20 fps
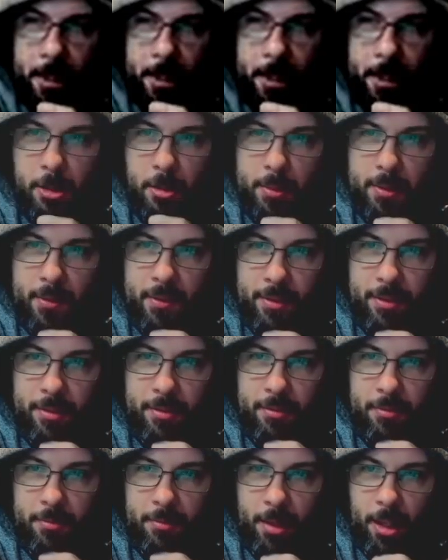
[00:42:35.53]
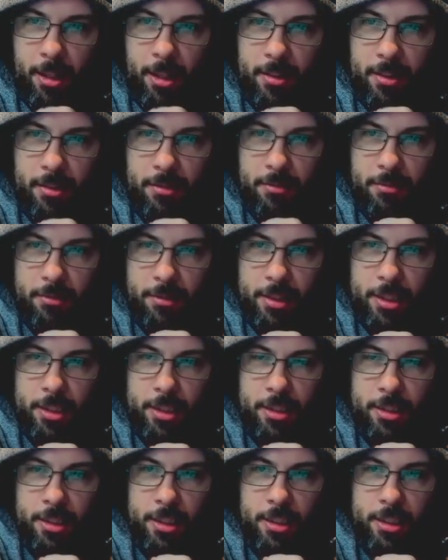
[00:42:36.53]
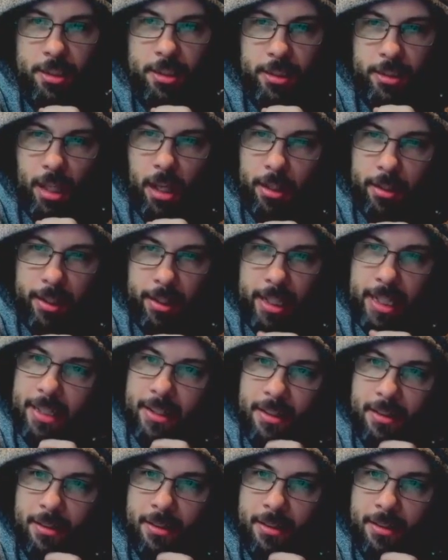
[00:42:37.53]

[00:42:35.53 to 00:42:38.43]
job on it is like stunning.